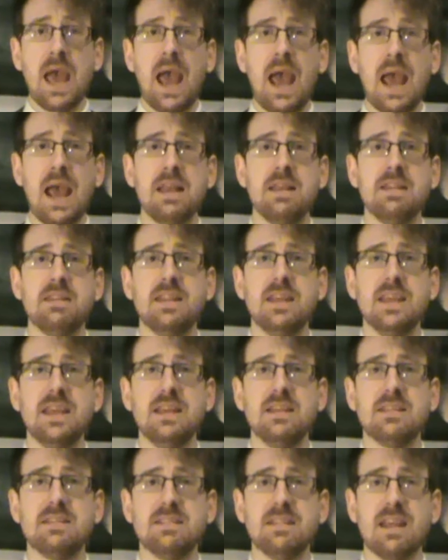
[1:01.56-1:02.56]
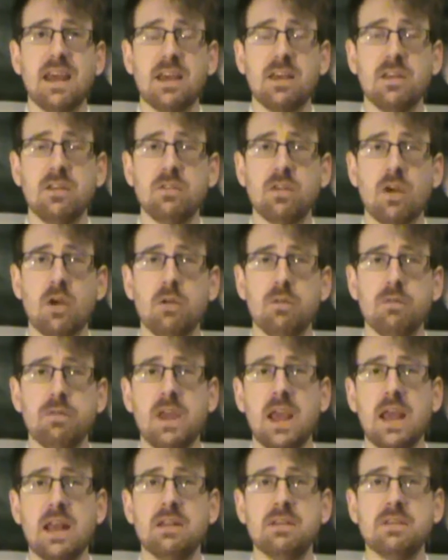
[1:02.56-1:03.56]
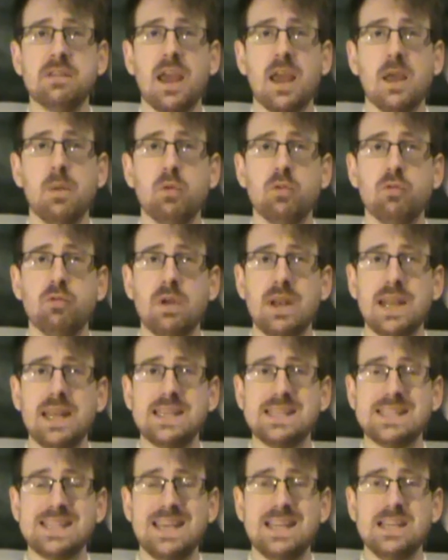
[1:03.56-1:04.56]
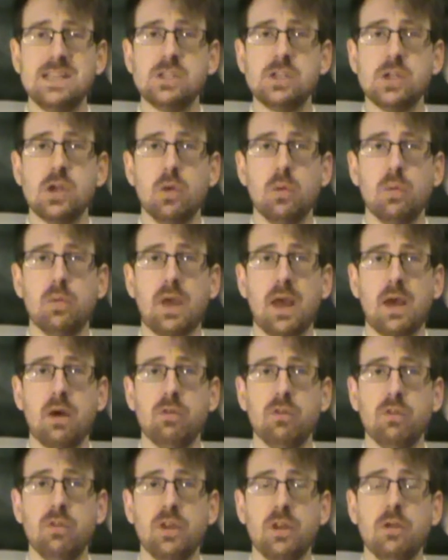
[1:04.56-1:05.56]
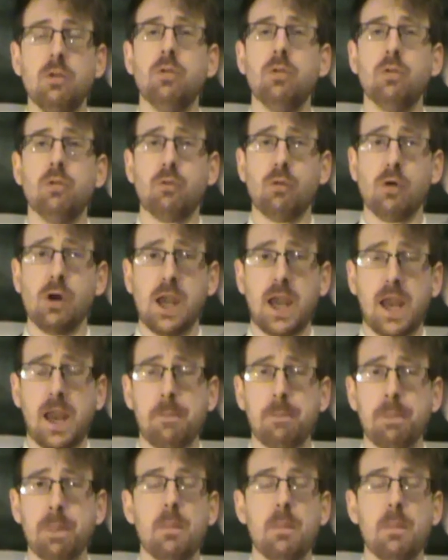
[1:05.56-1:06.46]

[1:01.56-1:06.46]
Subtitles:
and the second Zone of the Enders game was released in 2003.